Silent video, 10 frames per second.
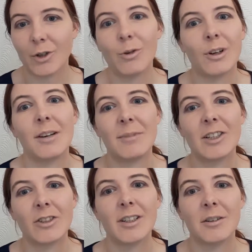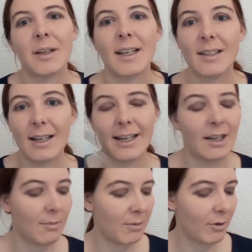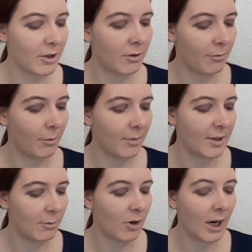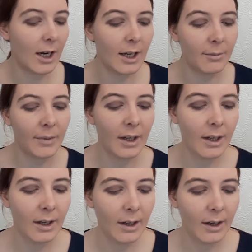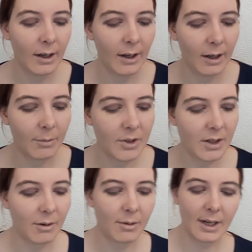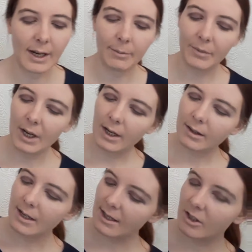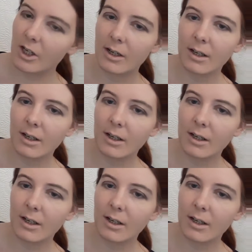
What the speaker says: all I'm literally doing is cleaning my brush from this one colour. So yeah, the next